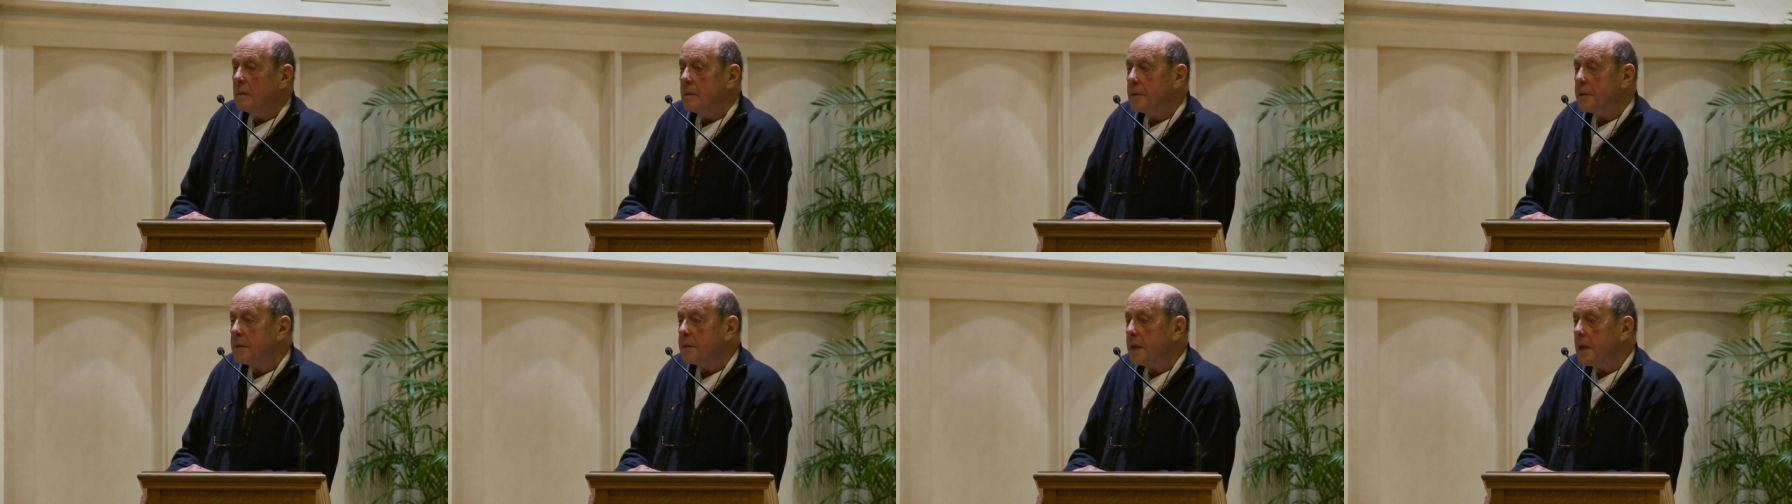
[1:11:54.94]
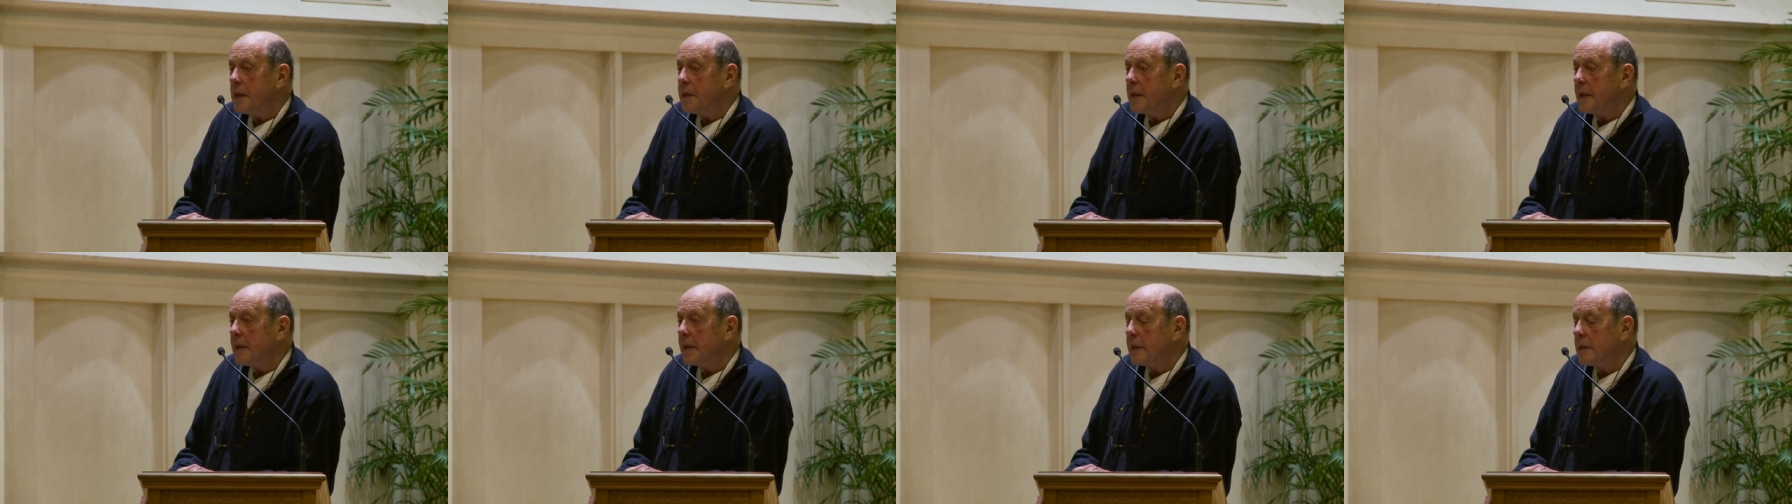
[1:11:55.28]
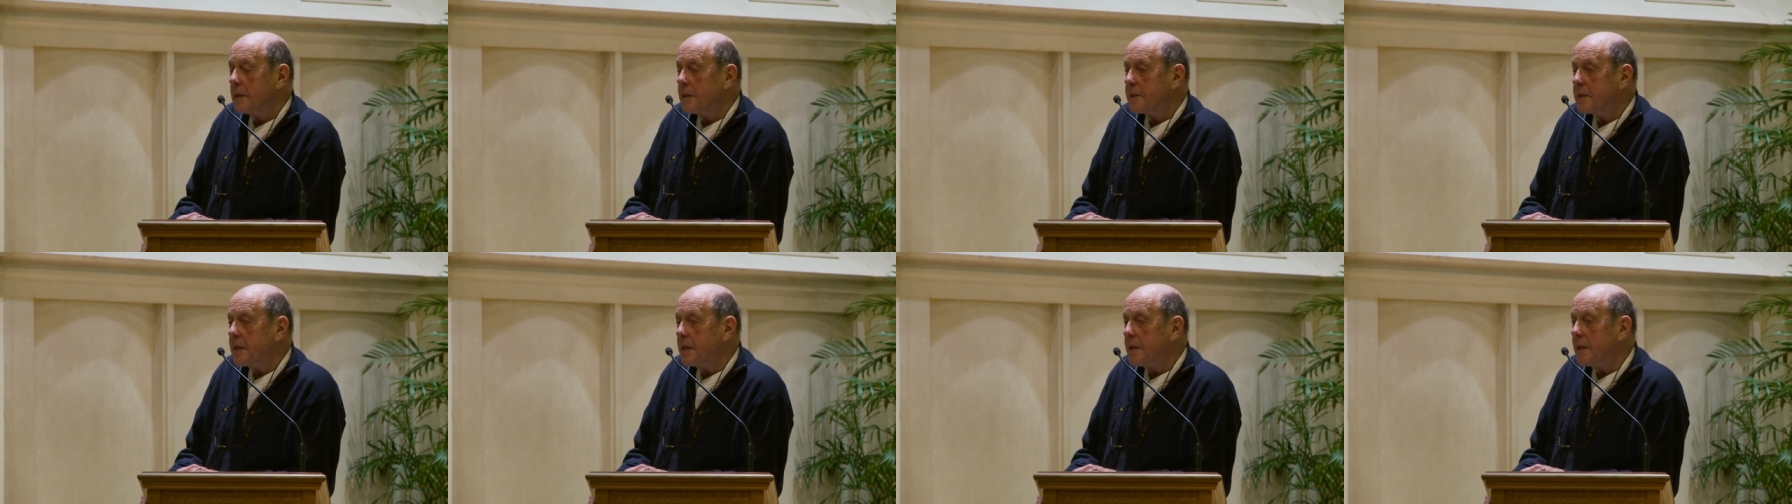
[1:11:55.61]
Say
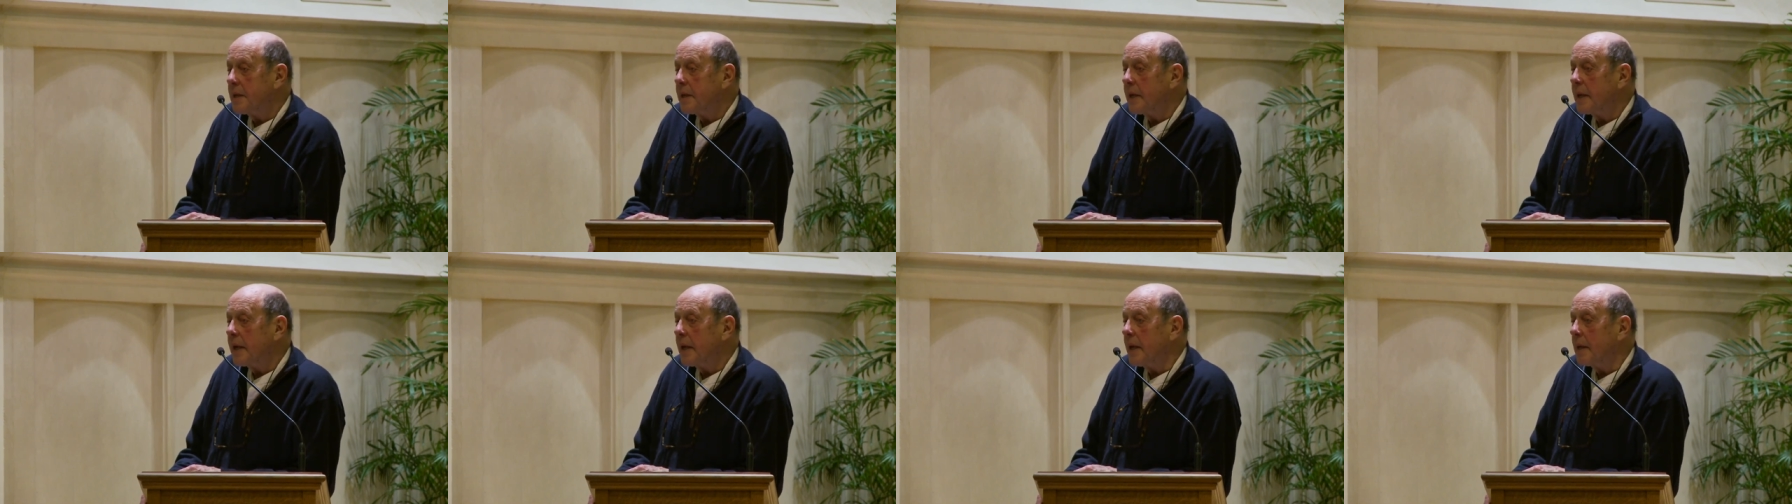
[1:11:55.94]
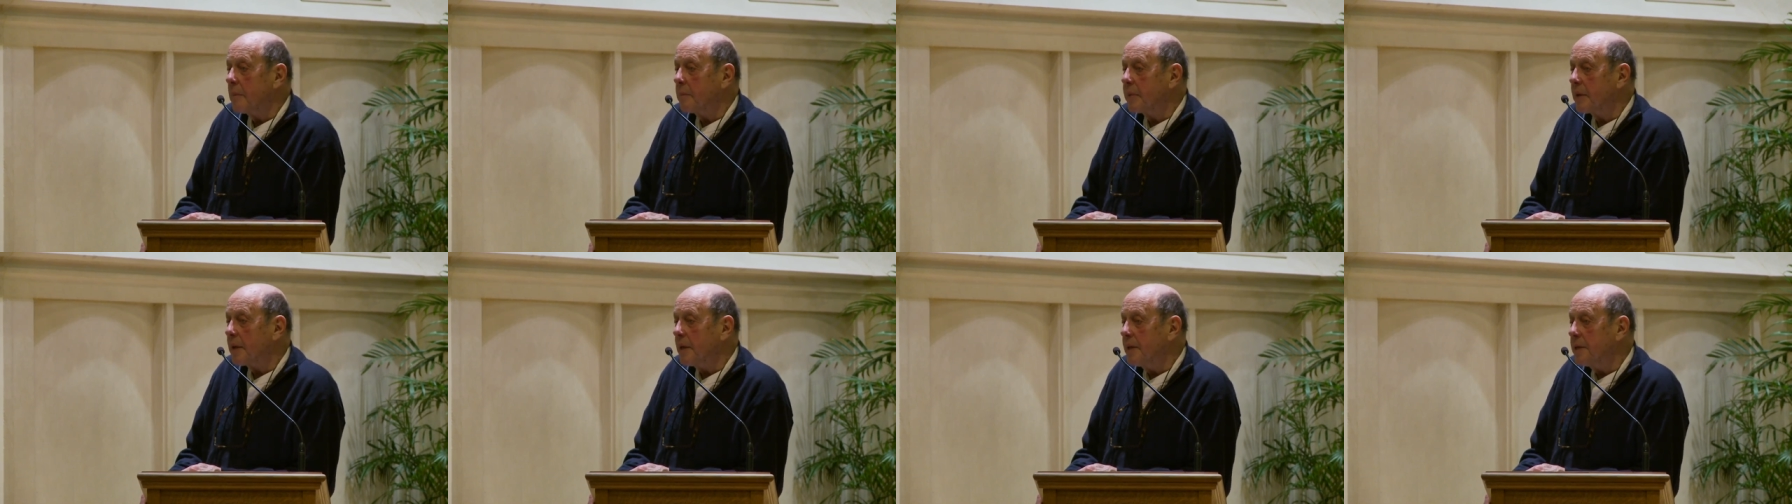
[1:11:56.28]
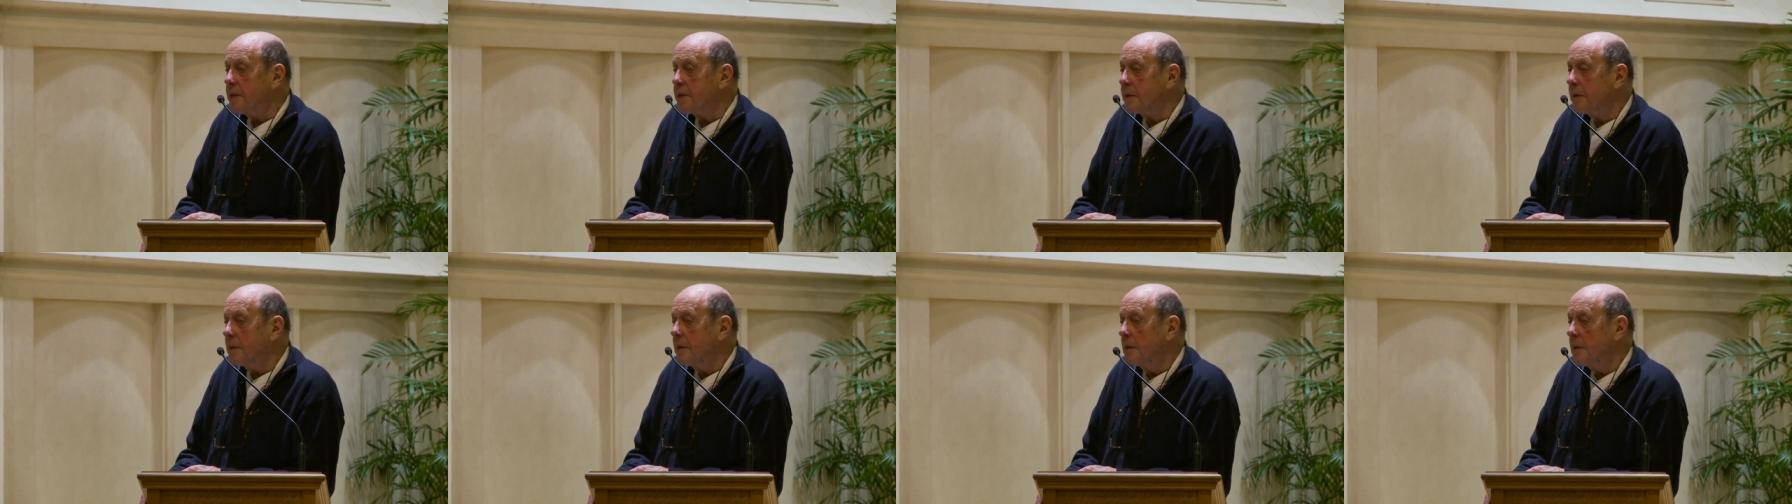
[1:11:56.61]
that, say that again,
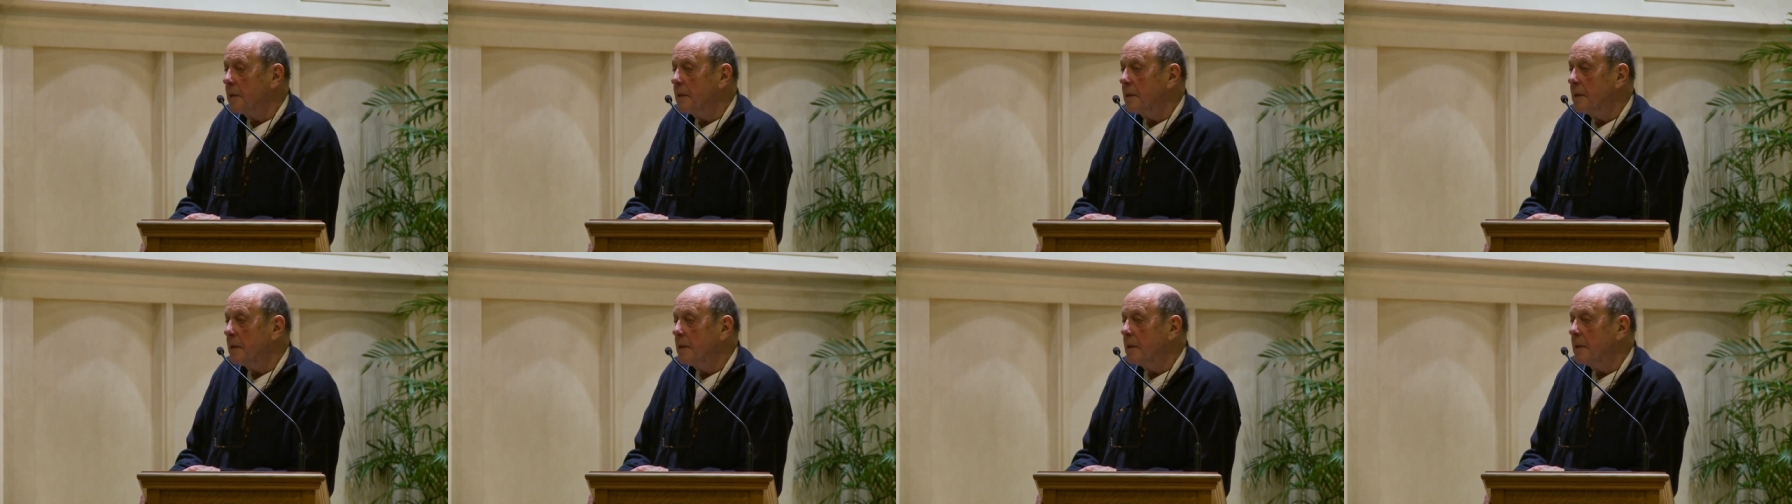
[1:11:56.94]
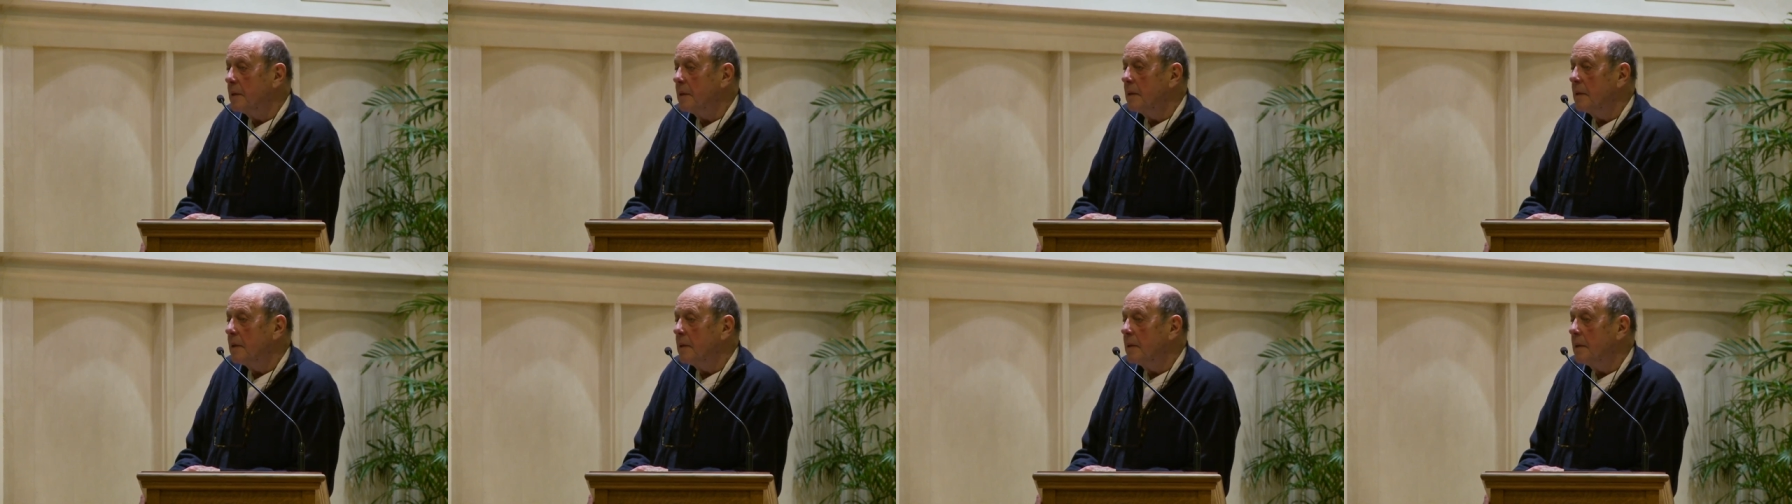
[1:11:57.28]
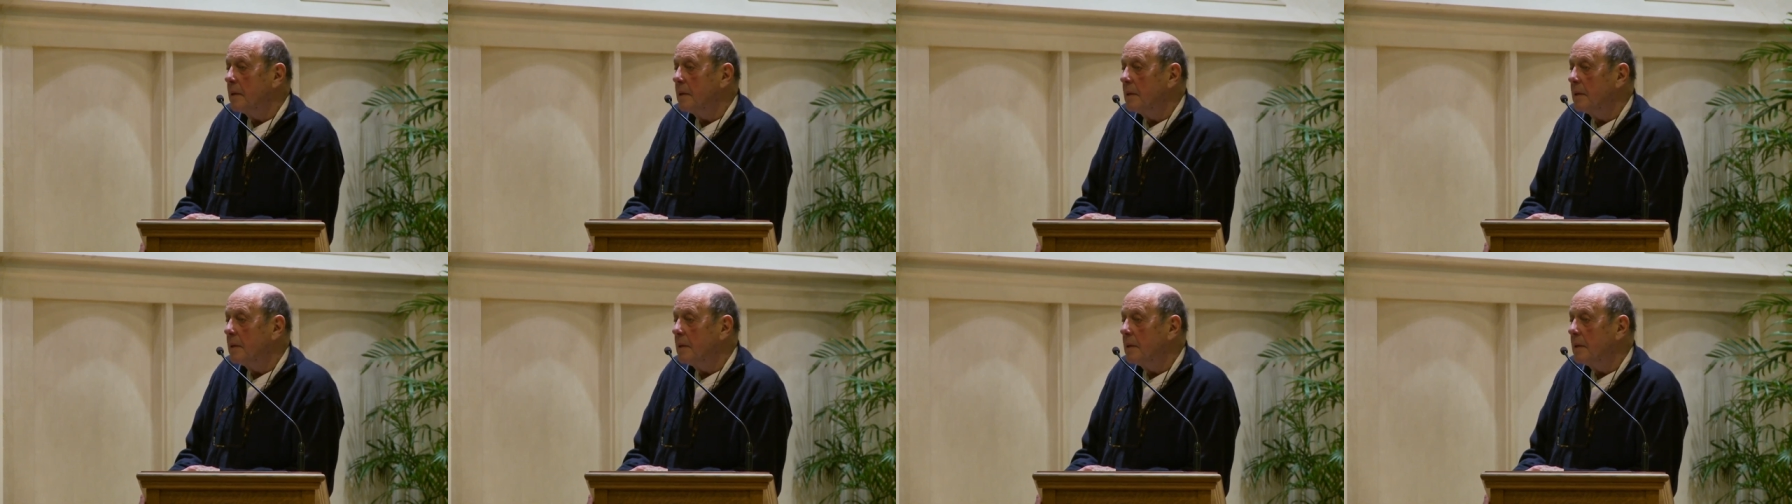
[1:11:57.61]
please. Uh, I'm saying